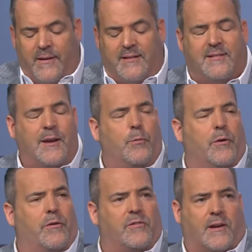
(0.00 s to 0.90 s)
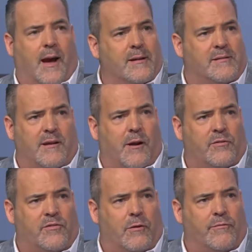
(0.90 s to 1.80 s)
They see where there's a concierge
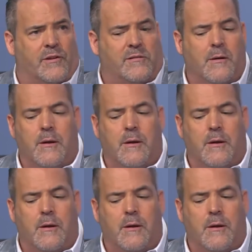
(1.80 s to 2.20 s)
service.